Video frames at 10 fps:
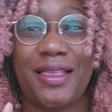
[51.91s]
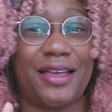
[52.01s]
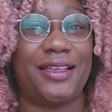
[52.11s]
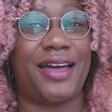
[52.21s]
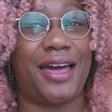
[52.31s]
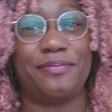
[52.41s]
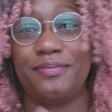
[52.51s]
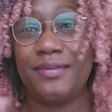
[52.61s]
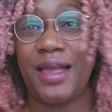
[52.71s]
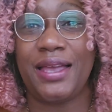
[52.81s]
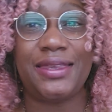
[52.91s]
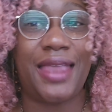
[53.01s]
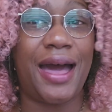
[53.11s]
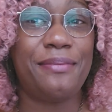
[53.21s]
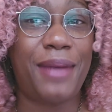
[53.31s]
Like,
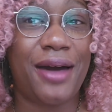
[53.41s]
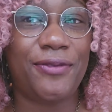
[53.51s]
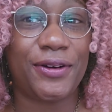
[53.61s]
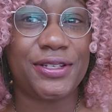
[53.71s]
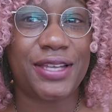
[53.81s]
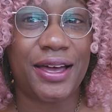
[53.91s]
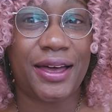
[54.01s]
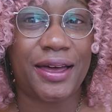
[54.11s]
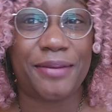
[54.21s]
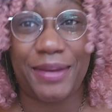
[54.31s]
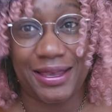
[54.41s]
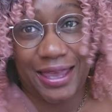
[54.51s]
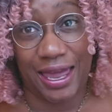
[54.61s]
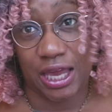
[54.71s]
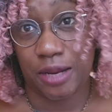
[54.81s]
not my first time at
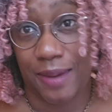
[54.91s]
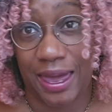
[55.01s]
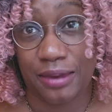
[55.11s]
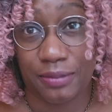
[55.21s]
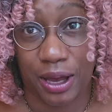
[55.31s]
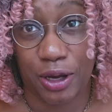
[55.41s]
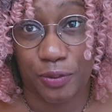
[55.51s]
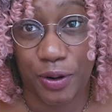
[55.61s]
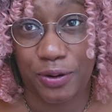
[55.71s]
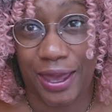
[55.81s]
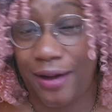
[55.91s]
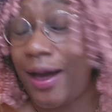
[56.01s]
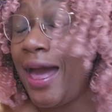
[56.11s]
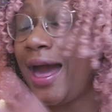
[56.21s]
the anime and manga rodeo.